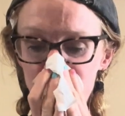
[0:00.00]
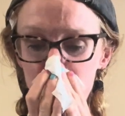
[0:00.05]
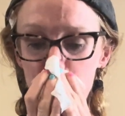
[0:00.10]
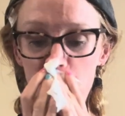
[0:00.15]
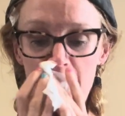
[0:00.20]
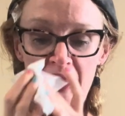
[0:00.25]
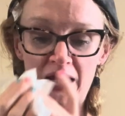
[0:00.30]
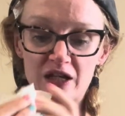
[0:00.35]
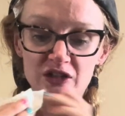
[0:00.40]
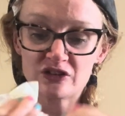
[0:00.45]

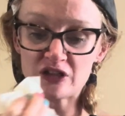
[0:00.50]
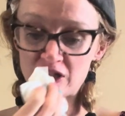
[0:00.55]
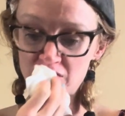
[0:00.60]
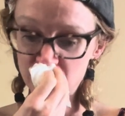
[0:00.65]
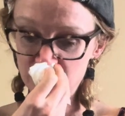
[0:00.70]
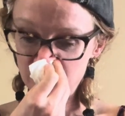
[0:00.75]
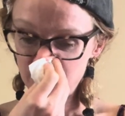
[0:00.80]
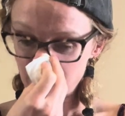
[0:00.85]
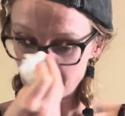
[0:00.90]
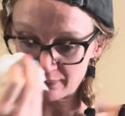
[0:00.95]
he had just
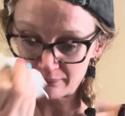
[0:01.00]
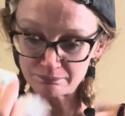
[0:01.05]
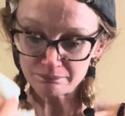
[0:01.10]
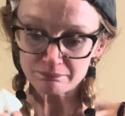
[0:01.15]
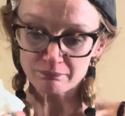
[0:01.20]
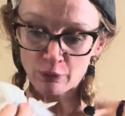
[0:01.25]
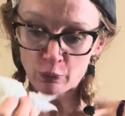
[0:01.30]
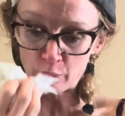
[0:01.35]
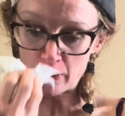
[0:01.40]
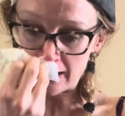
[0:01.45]

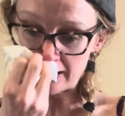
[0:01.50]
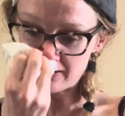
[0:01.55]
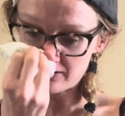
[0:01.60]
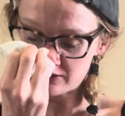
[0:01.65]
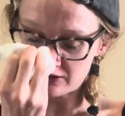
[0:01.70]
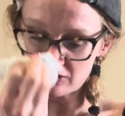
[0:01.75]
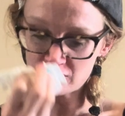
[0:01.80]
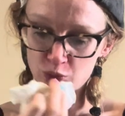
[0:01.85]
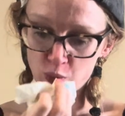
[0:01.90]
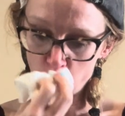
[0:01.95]
raised
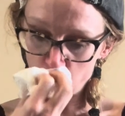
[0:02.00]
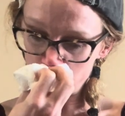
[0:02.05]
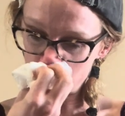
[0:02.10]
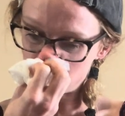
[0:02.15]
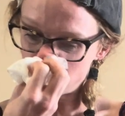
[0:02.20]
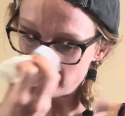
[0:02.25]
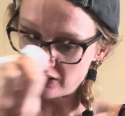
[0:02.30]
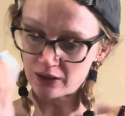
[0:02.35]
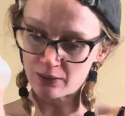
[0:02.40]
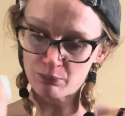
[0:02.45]
his wand when
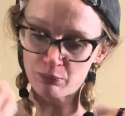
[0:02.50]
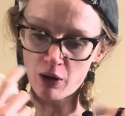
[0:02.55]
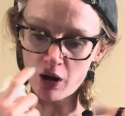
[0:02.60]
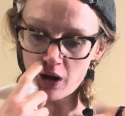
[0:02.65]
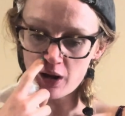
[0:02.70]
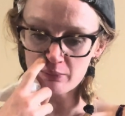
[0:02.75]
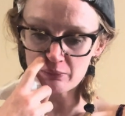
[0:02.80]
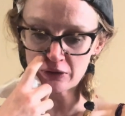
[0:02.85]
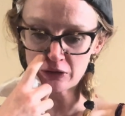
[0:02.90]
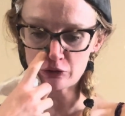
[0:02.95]
the
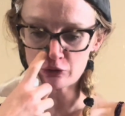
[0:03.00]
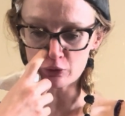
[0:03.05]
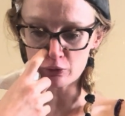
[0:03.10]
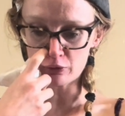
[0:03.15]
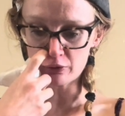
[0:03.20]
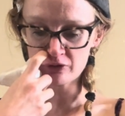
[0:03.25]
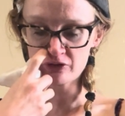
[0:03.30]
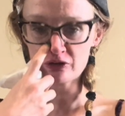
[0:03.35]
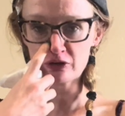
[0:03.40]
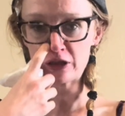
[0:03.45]
compartment door
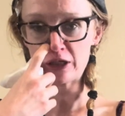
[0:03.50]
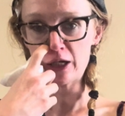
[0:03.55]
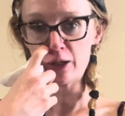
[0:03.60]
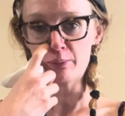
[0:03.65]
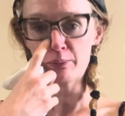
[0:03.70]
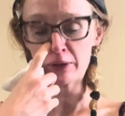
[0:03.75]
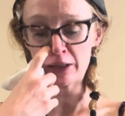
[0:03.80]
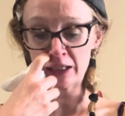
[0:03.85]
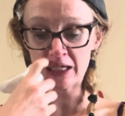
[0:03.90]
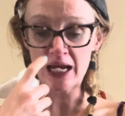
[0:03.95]
slid
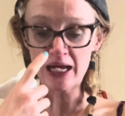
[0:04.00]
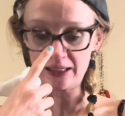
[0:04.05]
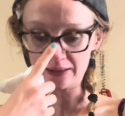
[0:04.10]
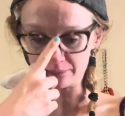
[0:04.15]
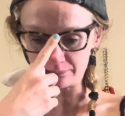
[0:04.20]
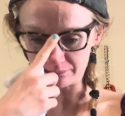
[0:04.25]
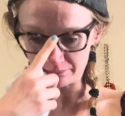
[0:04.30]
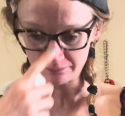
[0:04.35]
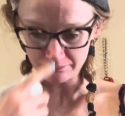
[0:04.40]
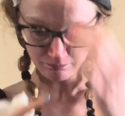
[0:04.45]
open
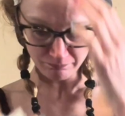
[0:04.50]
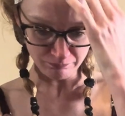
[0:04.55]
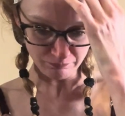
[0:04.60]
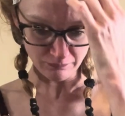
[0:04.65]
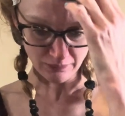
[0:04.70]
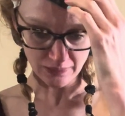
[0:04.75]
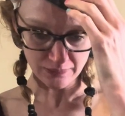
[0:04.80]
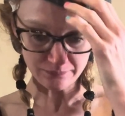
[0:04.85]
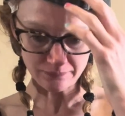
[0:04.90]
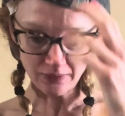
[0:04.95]
again.
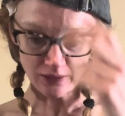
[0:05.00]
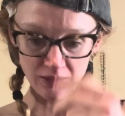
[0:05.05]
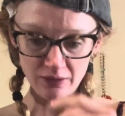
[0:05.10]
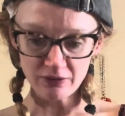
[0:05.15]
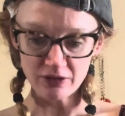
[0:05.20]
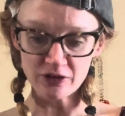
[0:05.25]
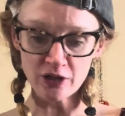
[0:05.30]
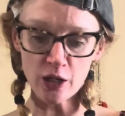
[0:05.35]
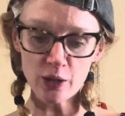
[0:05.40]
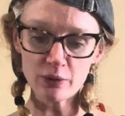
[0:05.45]
The
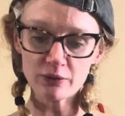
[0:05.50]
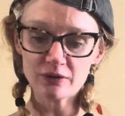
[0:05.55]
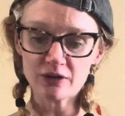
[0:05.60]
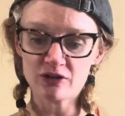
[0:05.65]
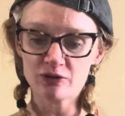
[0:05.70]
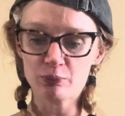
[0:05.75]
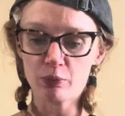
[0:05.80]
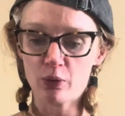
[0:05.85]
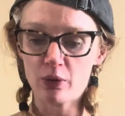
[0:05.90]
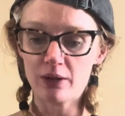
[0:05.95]
toadless
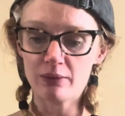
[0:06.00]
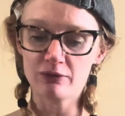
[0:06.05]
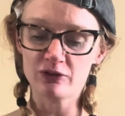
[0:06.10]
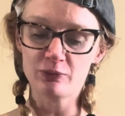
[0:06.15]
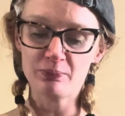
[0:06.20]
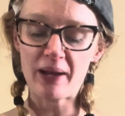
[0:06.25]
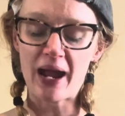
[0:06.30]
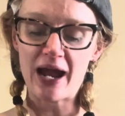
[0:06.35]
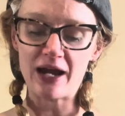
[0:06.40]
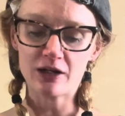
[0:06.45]
boy was
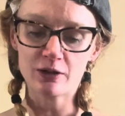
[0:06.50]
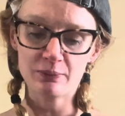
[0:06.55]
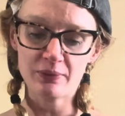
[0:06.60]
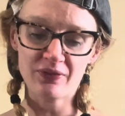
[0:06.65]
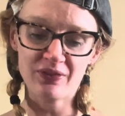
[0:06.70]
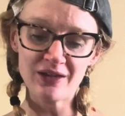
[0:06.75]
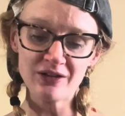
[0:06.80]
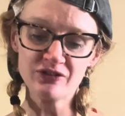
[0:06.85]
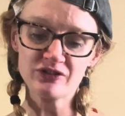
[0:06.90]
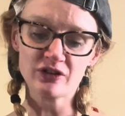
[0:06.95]
back, but
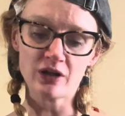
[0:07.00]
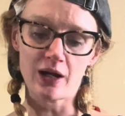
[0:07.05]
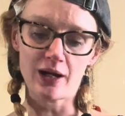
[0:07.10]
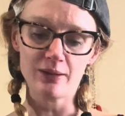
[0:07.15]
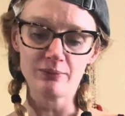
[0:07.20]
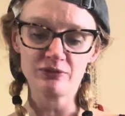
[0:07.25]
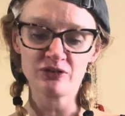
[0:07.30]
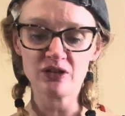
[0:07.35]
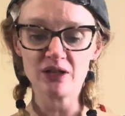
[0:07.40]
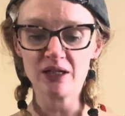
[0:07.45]
this time
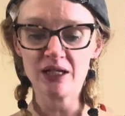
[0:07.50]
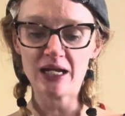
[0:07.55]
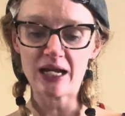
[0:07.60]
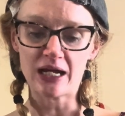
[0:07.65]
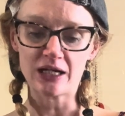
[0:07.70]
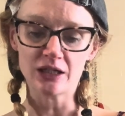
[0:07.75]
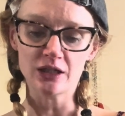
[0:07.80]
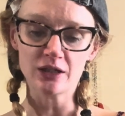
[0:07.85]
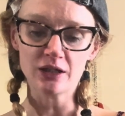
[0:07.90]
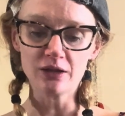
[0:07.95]
he had
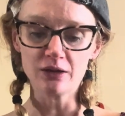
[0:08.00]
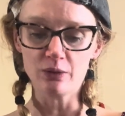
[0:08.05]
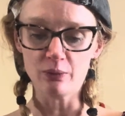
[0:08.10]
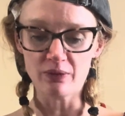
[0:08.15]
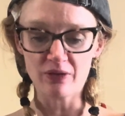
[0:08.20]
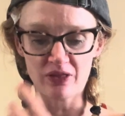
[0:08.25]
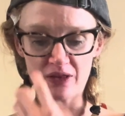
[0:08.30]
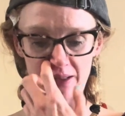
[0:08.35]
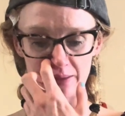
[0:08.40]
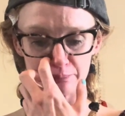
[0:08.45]
a girl
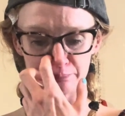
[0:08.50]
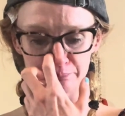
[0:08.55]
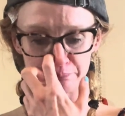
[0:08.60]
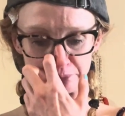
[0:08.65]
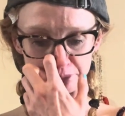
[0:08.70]
with him.